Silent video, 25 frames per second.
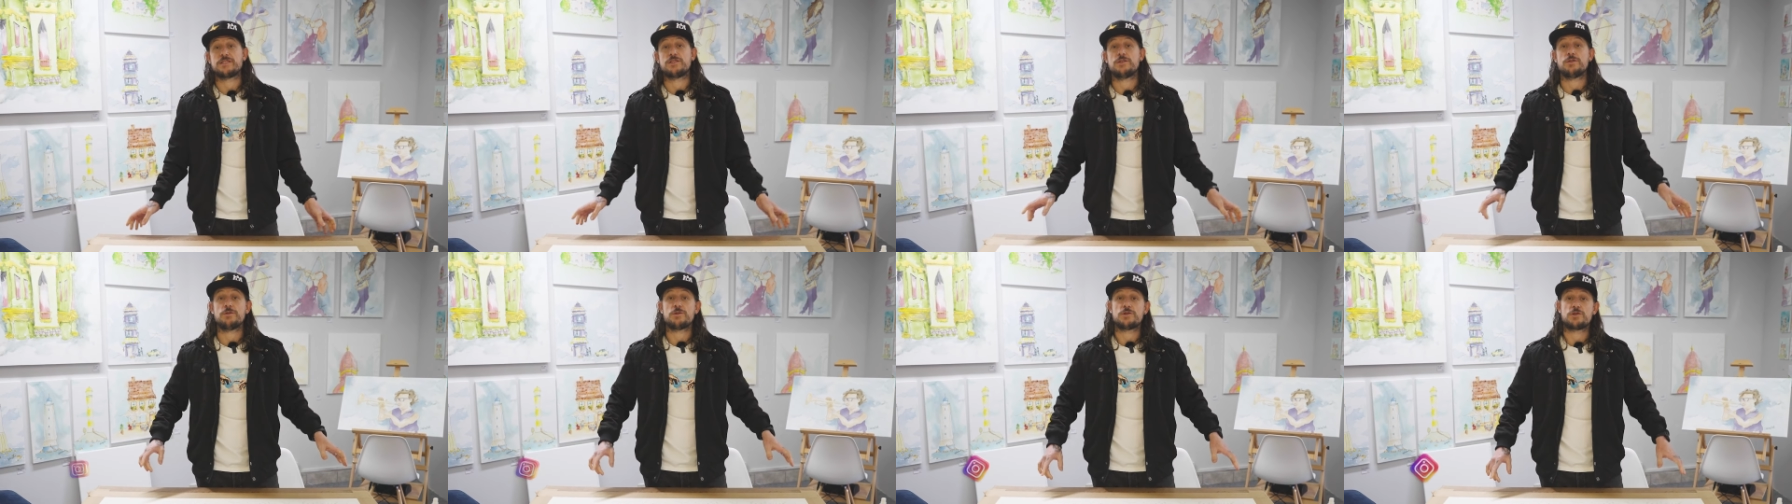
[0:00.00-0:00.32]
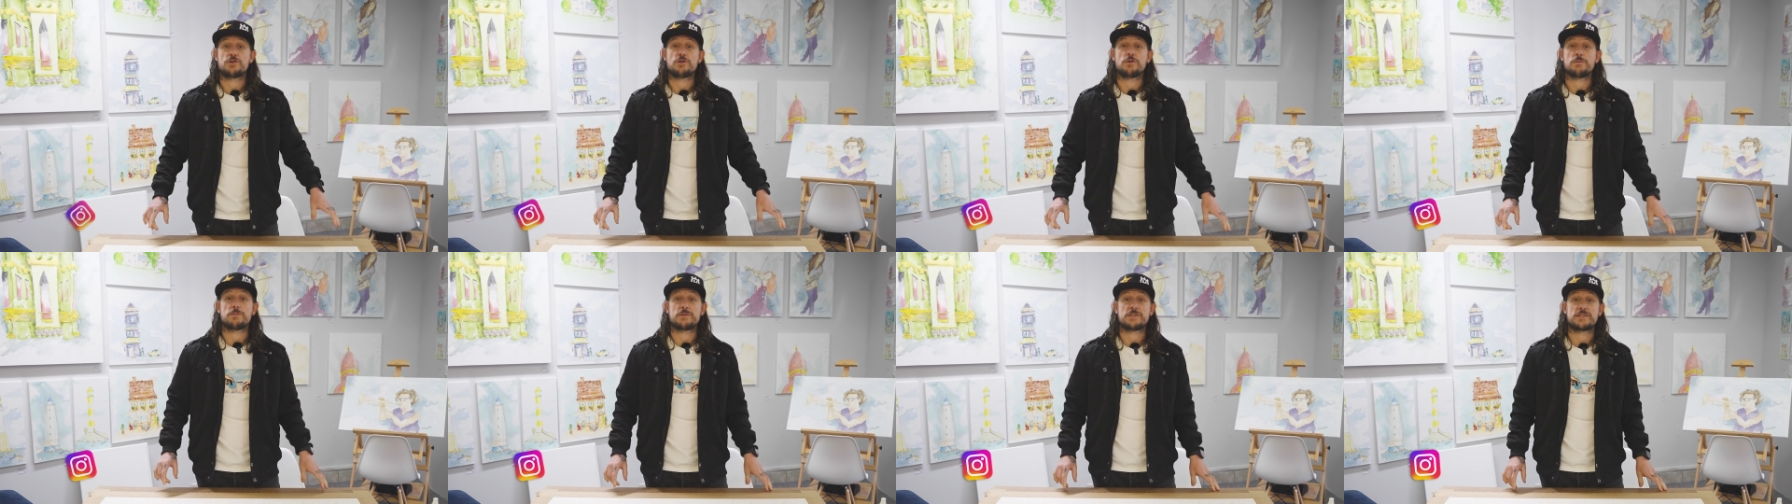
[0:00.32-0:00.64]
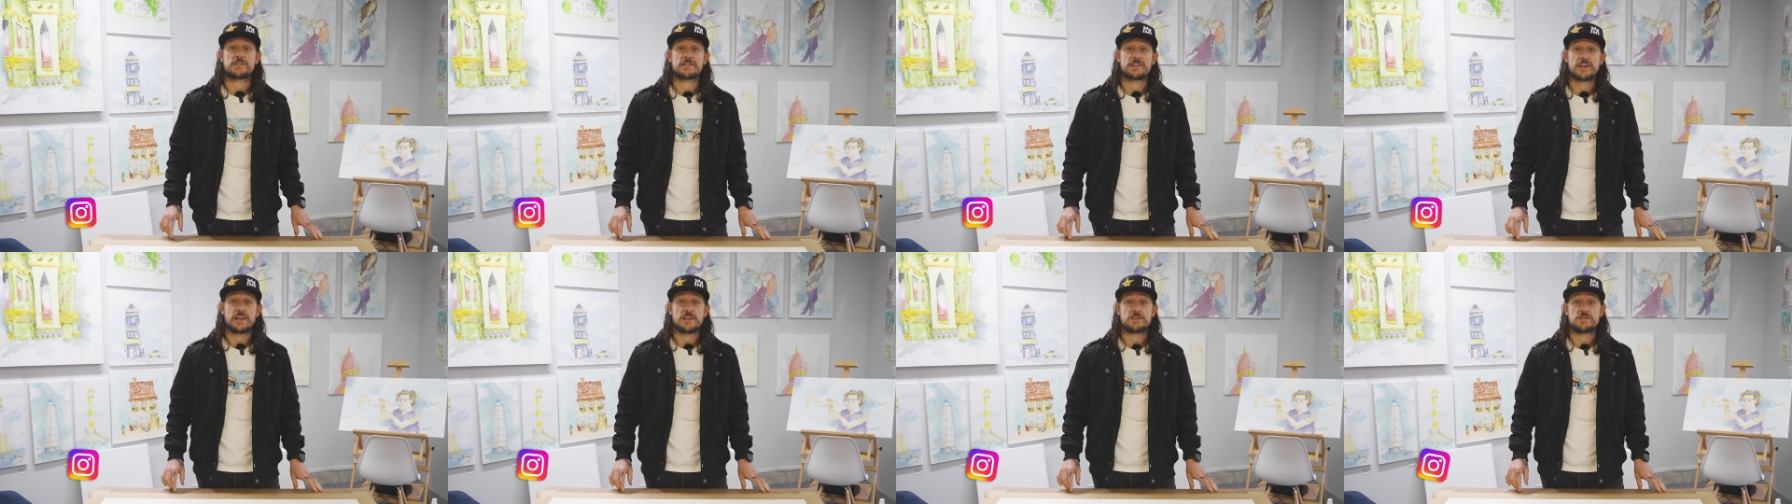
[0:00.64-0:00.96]

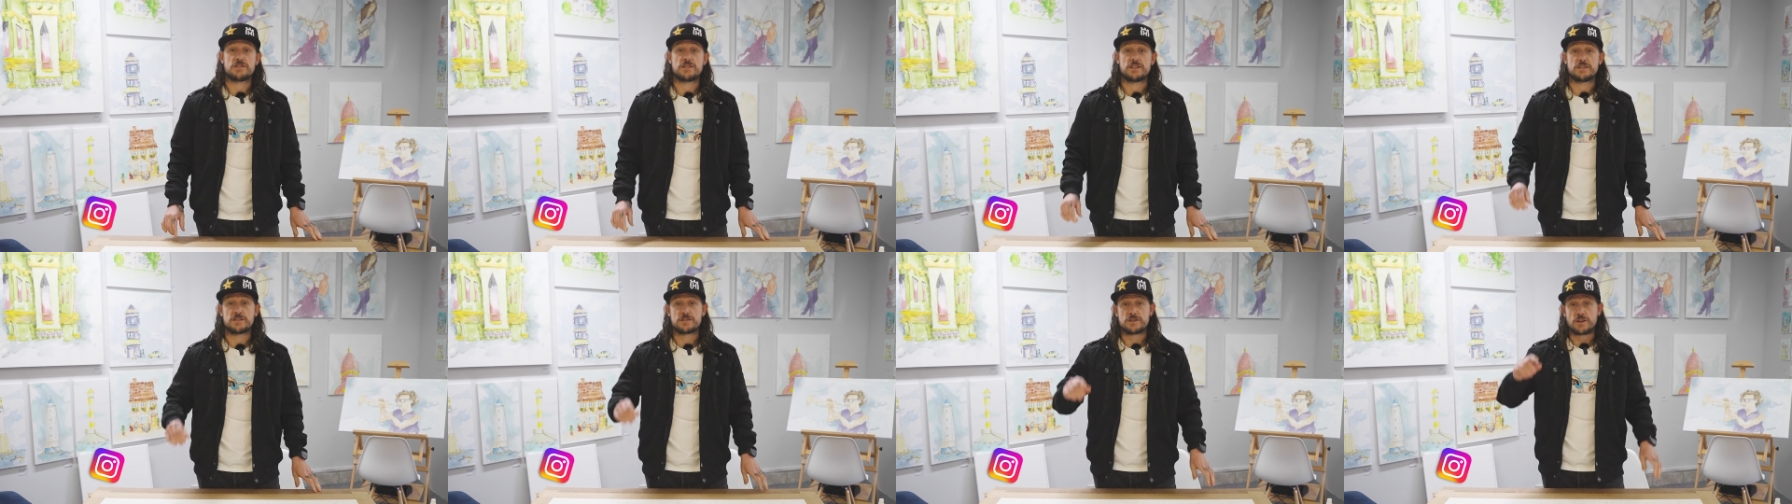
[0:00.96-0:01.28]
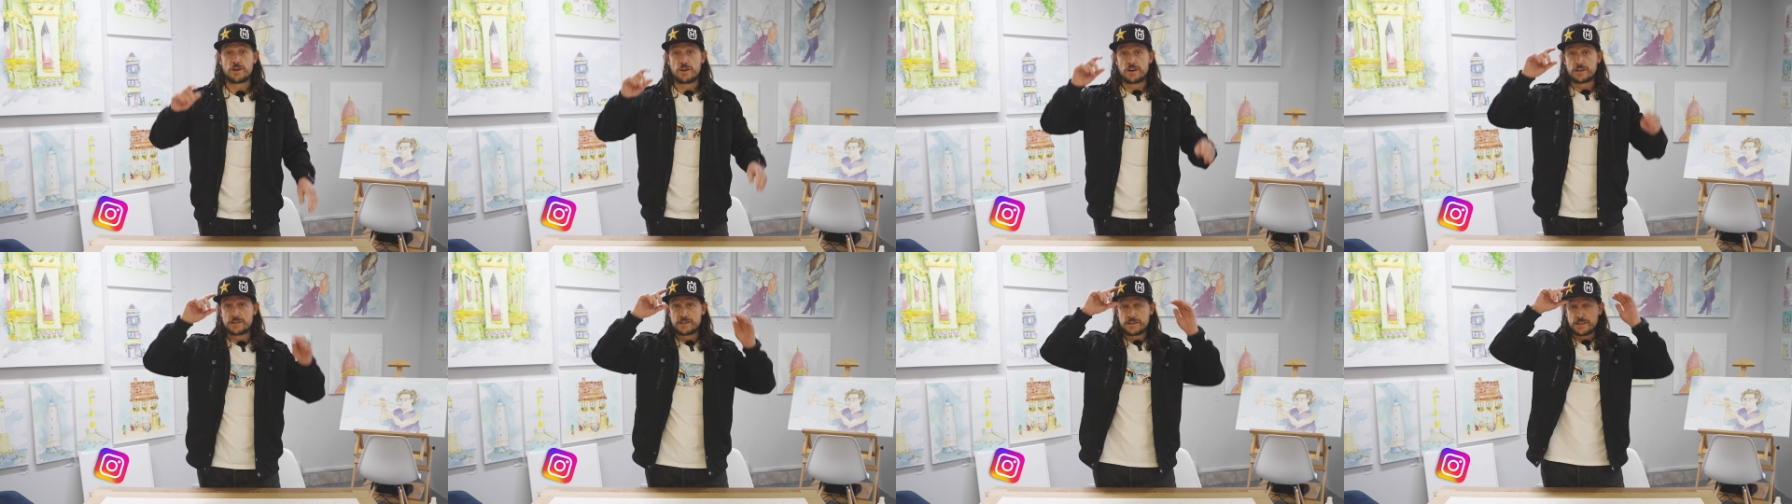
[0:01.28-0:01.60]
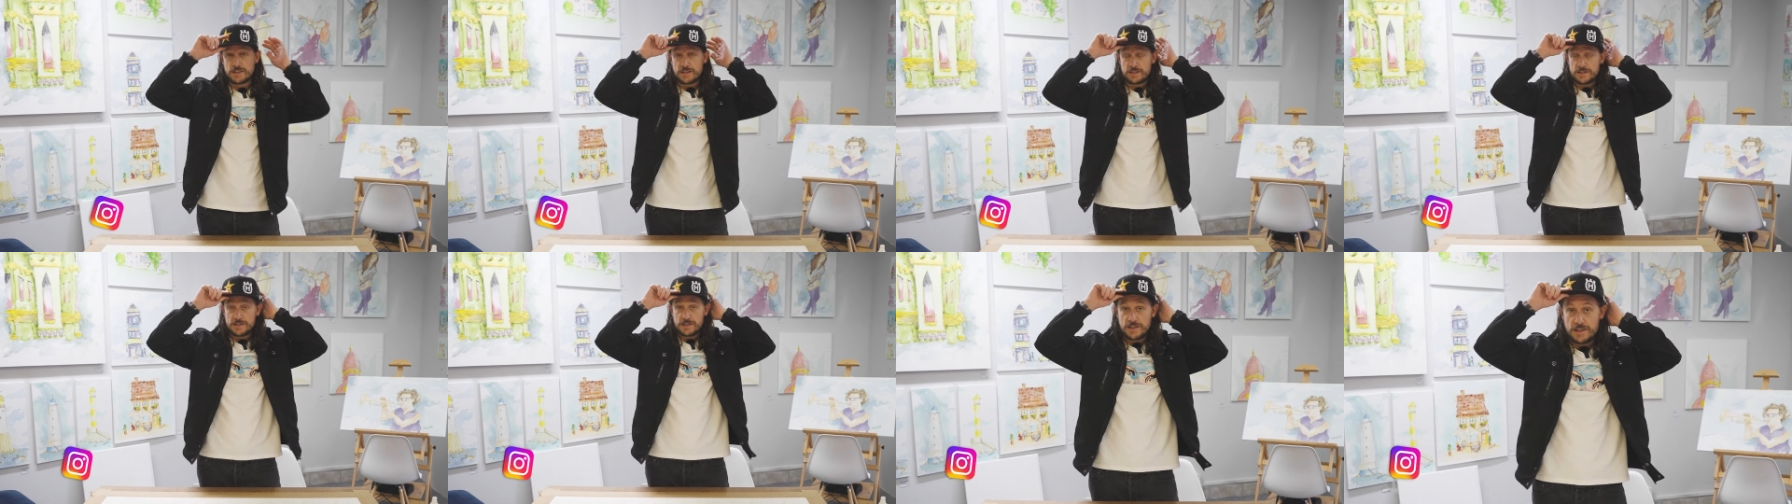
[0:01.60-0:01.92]
YouTube's sketchiest
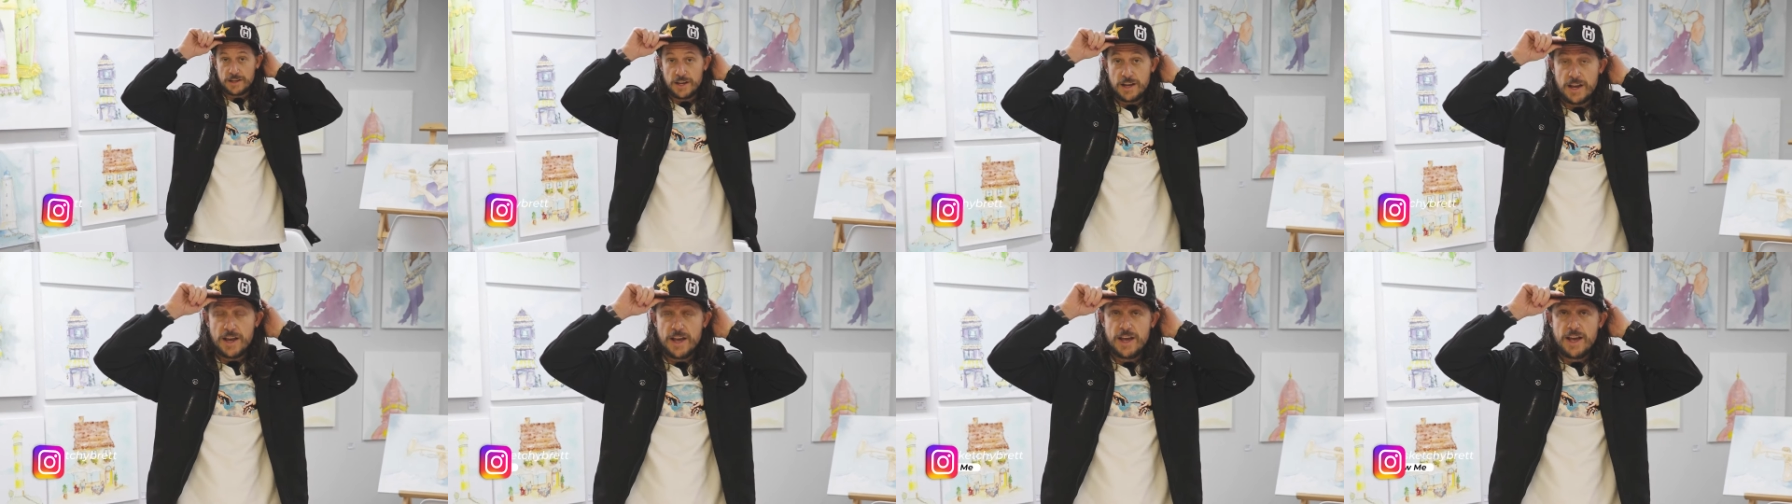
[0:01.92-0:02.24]
artist.